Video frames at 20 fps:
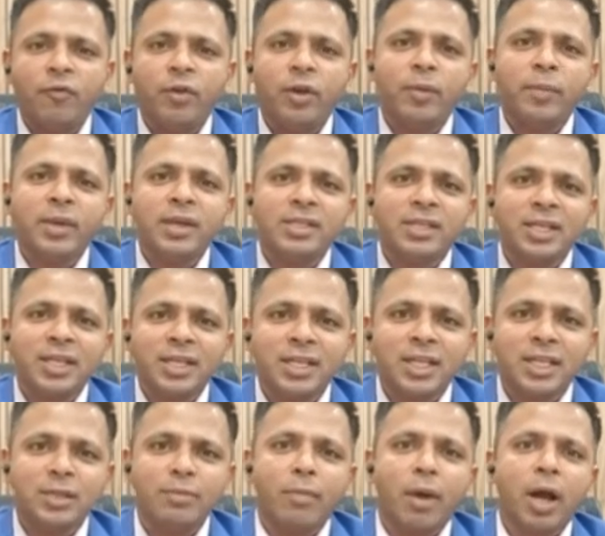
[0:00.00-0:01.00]
we may
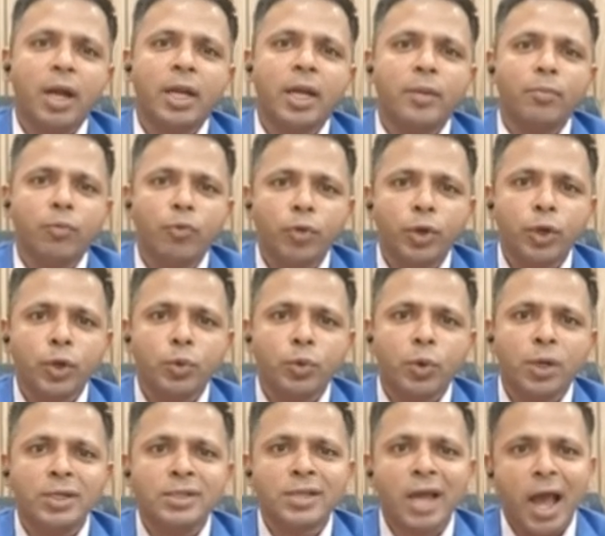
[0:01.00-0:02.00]
see this market moving
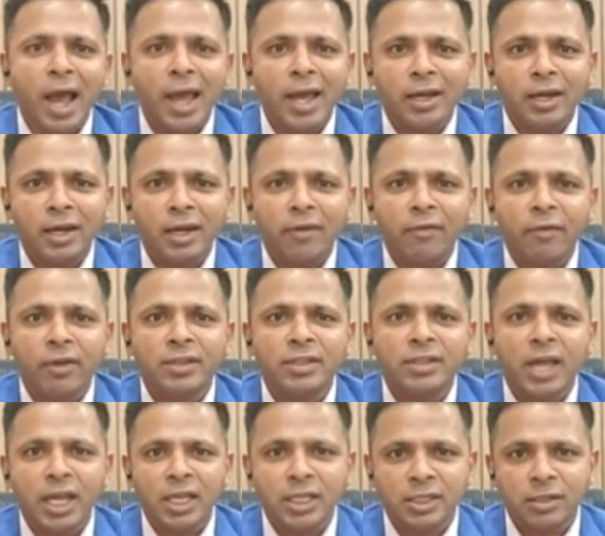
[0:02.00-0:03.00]
towards higher
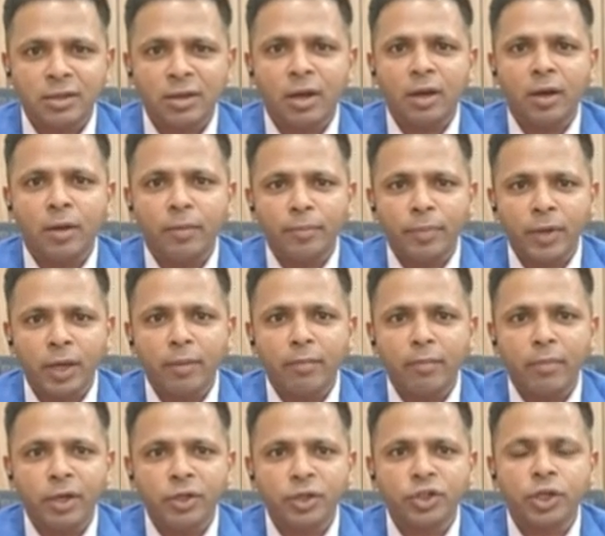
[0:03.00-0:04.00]
levels as
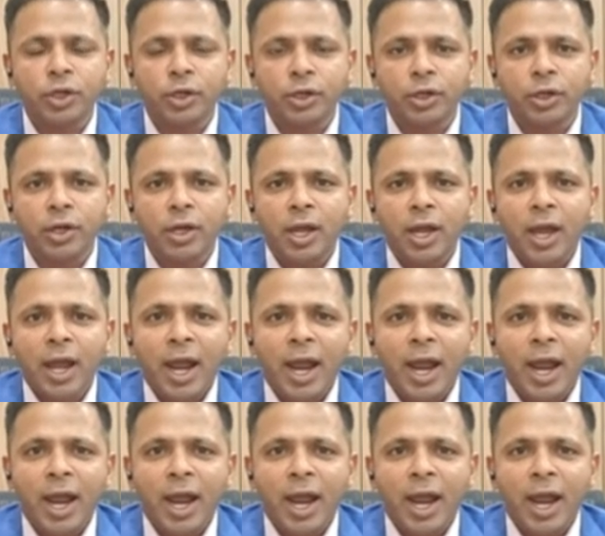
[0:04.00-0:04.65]
PM mentioned.